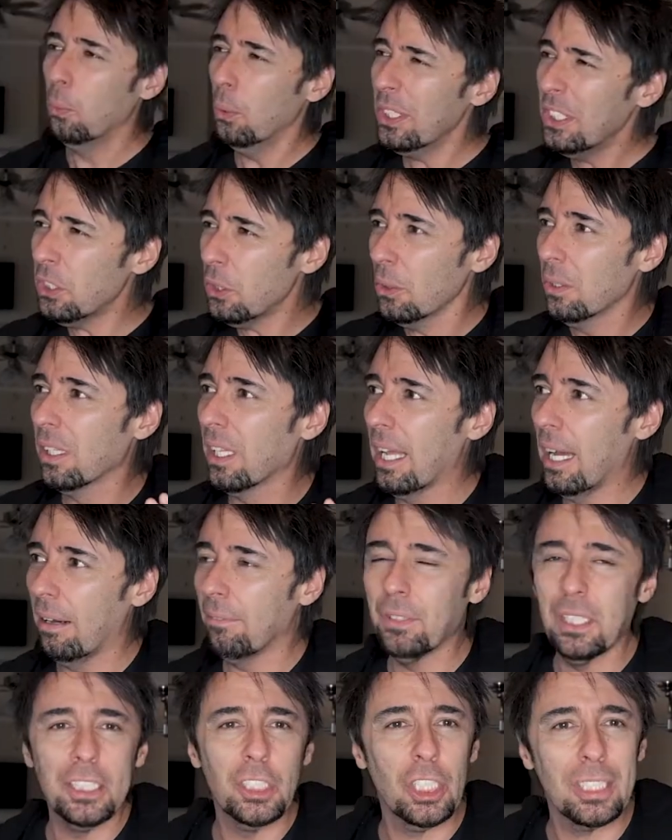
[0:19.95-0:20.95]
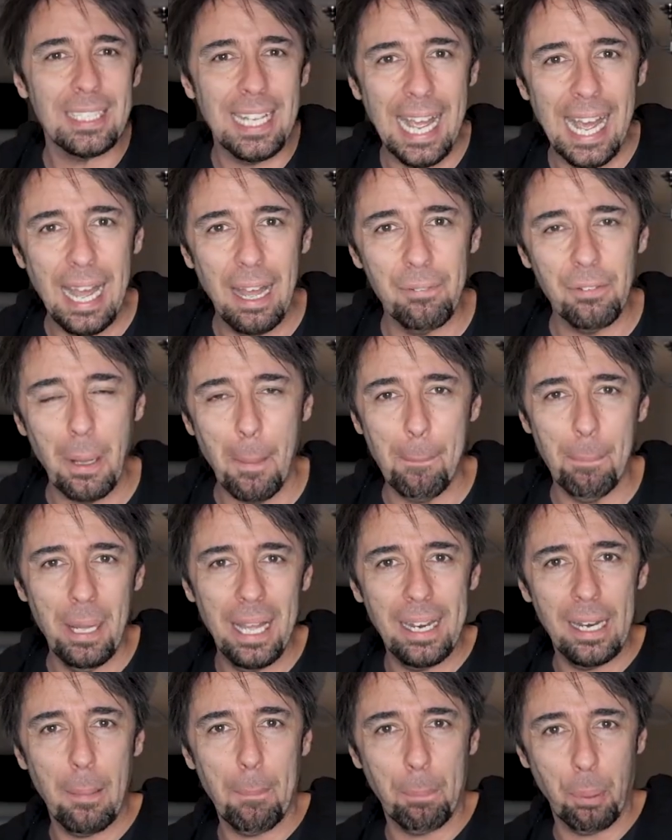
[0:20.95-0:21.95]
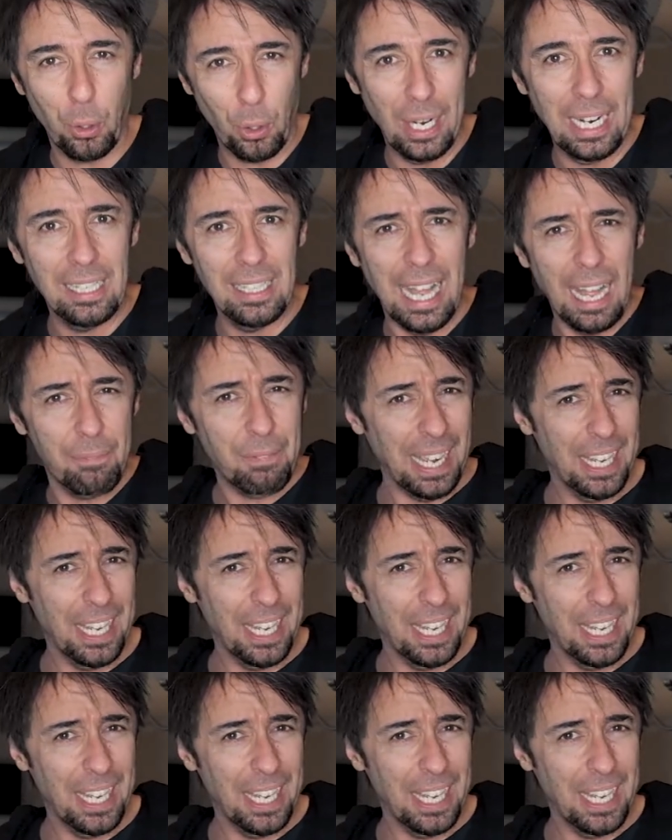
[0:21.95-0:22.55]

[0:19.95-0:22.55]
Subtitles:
Wouldn't you love to just have a better prayer life?